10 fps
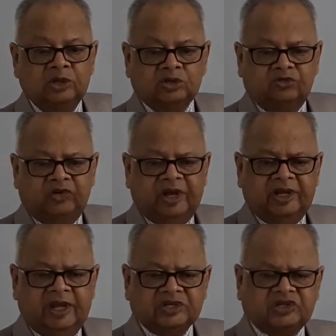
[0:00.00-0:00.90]
So
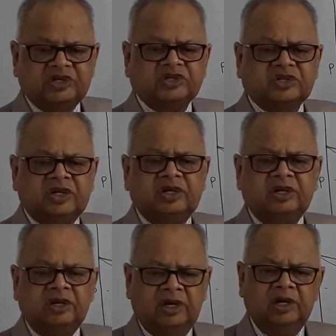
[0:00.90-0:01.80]
variations
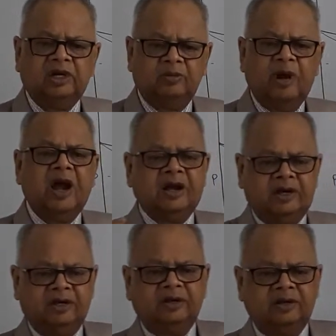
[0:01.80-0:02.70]
in
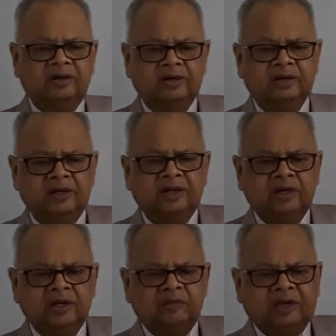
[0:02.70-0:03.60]
demand
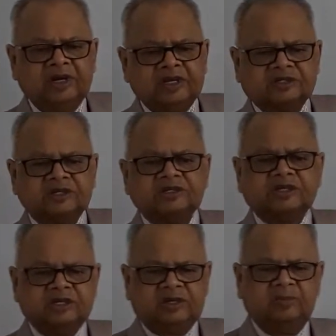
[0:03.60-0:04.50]
variations
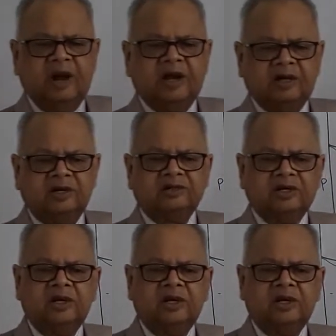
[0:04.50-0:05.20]
in demand